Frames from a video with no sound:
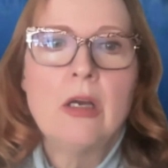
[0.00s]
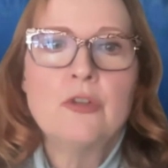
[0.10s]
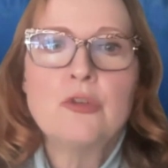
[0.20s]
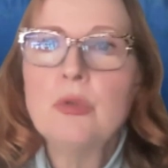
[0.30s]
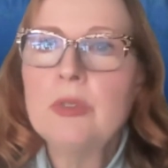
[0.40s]

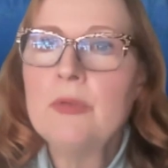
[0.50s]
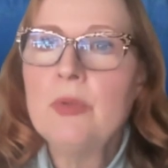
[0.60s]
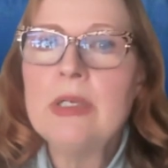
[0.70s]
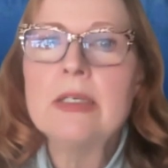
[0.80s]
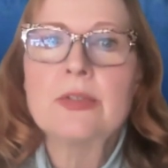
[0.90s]
truly
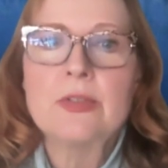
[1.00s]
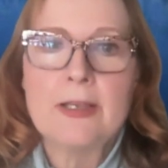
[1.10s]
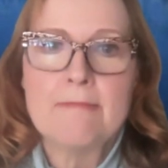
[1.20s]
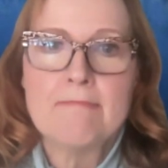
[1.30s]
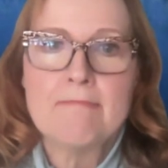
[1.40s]

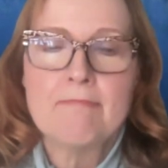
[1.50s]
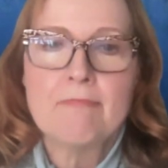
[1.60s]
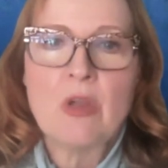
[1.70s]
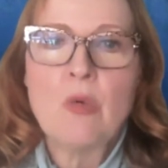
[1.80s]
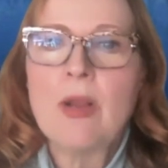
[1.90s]
witnessing.
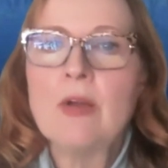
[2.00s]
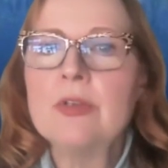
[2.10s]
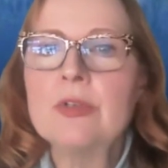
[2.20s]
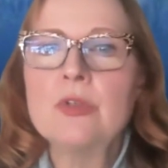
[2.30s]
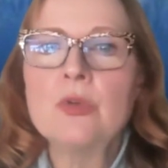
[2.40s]

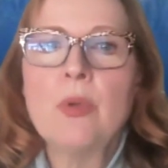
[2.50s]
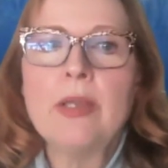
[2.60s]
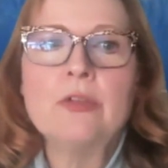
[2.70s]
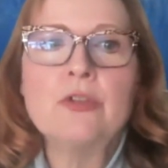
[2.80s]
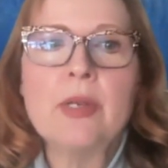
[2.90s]
Awareness is a way
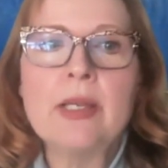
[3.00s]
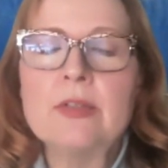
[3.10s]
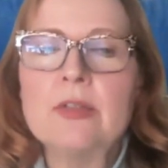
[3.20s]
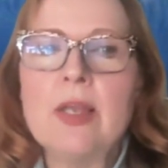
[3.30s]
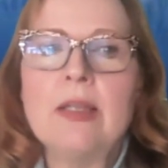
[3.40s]
to
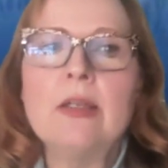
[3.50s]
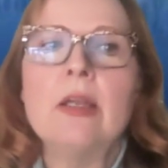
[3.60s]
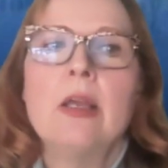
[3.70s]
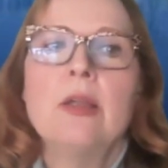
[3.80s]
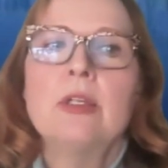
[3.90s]
transcend
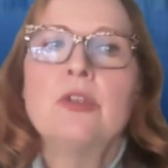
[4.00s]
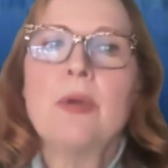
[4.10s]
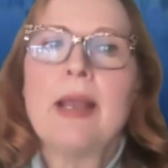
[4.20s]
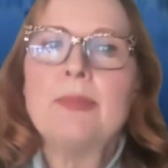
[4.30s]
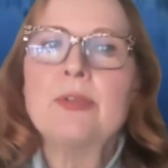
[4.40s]
the
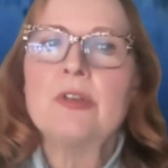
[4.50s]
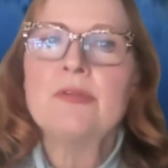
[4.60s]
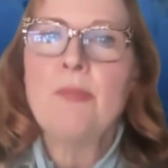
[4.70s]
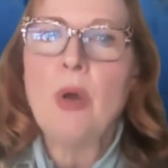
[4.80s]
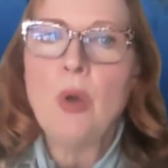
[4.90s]
traps
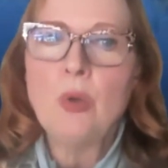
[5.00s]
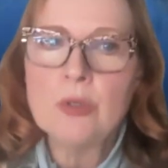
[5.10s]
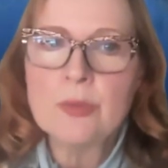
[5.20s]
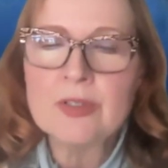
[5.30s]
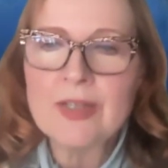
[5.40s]
of
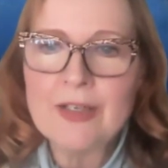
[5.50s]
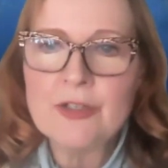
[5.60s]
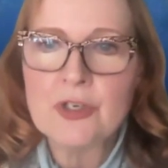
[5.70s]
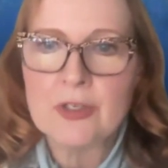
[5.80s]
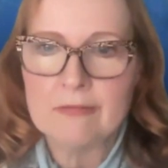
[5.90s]

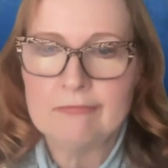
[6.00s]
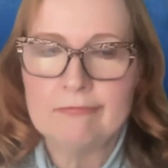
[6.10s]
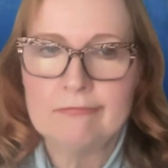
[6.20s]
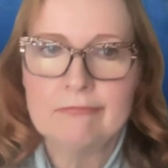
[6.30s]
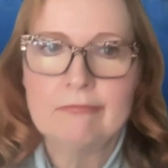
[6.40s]
polarization,
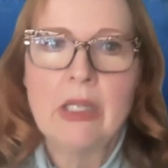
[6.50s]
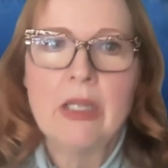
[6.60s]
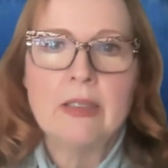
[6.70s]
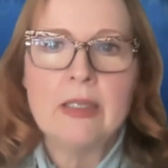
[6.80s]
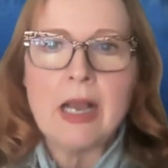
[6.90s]

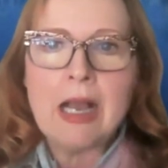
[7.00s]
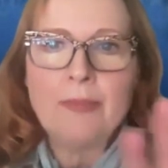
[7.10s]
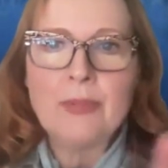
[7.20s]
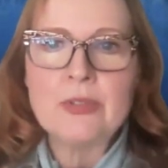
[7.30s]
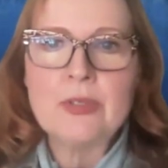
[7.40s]
the
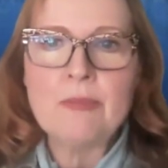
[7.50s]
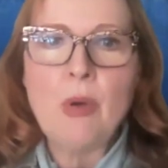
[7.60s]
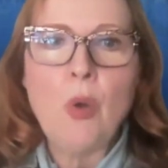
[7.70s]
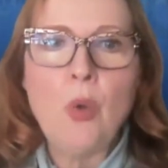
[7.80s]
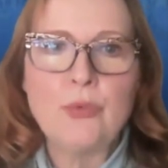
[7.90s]
opposite
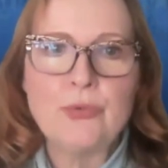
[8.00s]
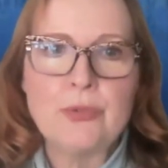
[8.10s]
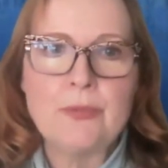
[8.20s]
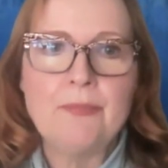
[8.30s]
poles.